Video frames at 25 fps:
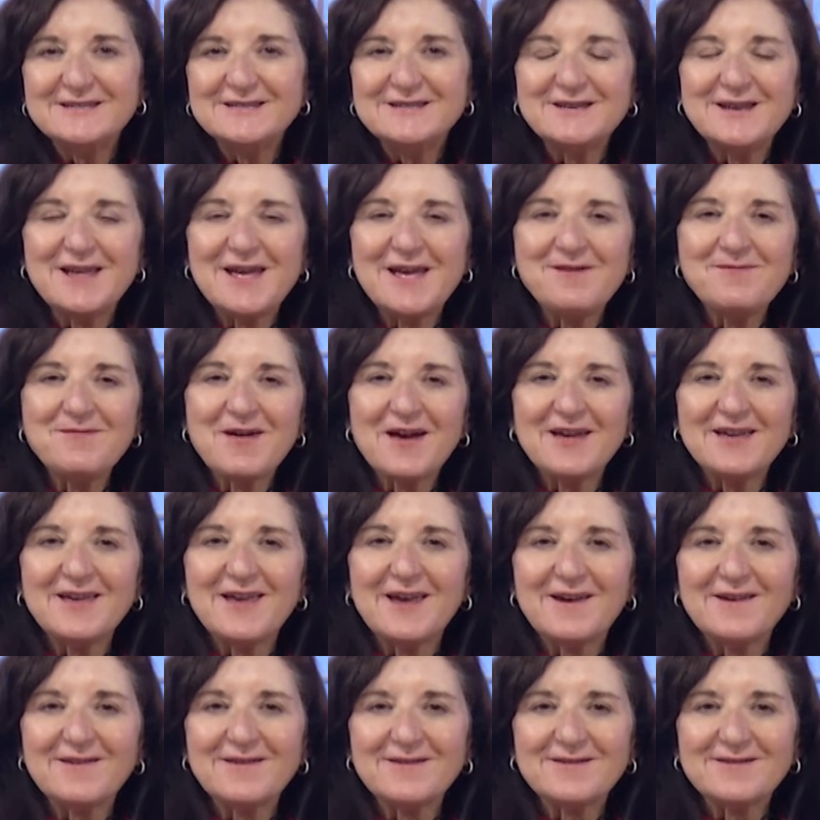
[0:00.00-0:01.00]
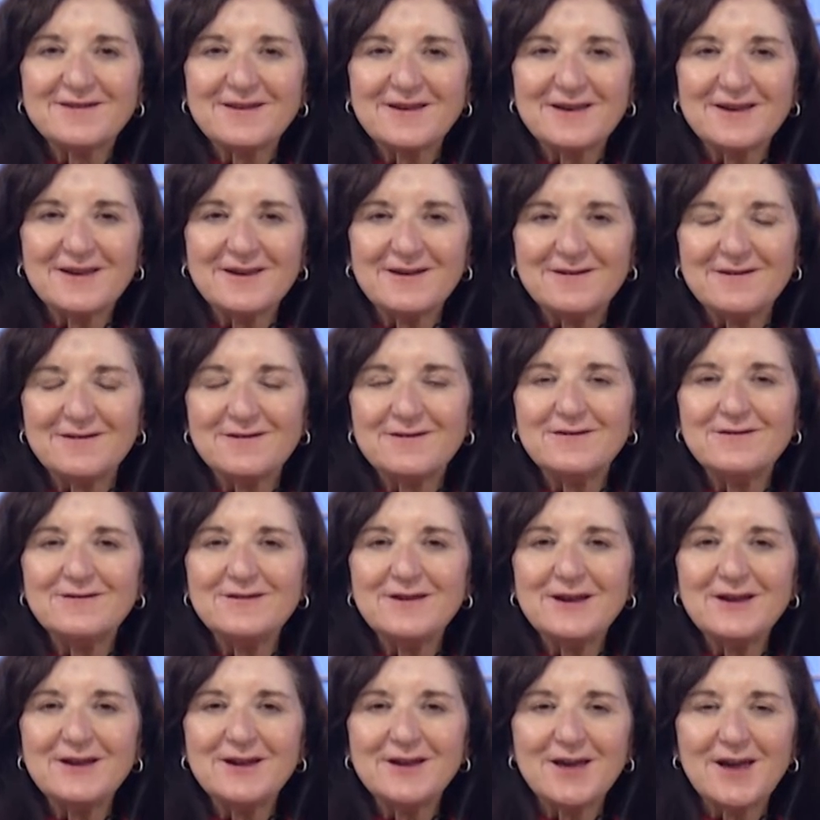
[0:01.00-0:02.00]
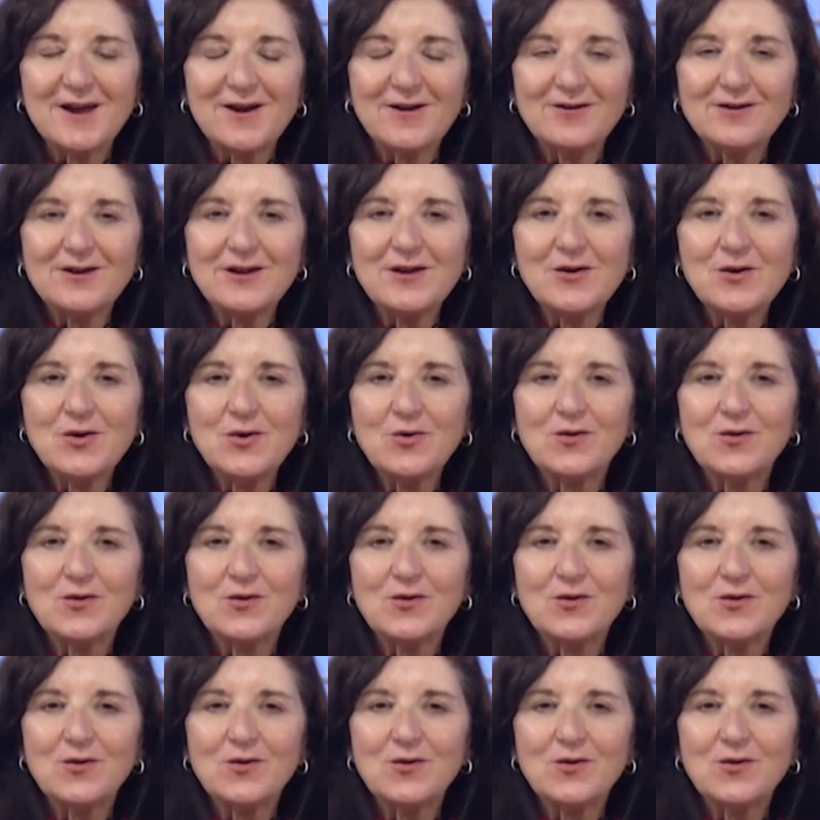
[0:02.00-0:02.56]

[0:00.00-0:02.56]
Today my guest is Tina Garrity,